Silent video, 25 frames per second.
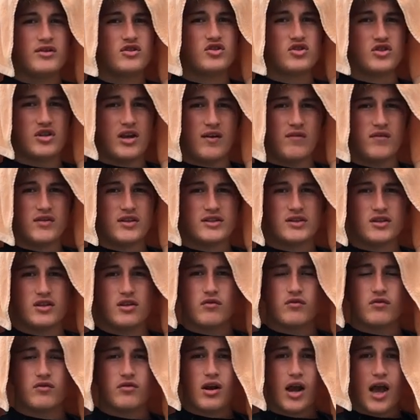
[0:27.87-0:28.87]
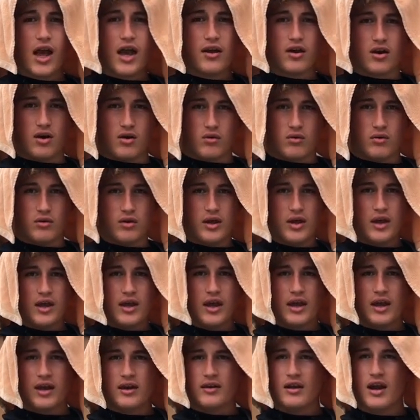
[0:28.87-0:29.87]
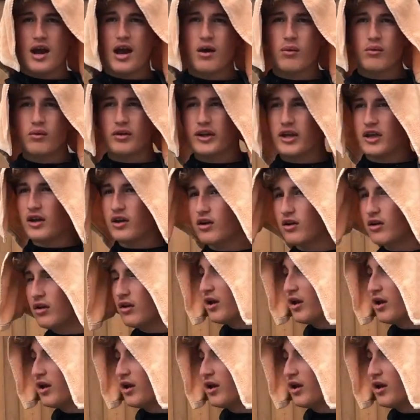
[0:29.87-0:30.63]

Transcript: Chevy Silverado. And now we're here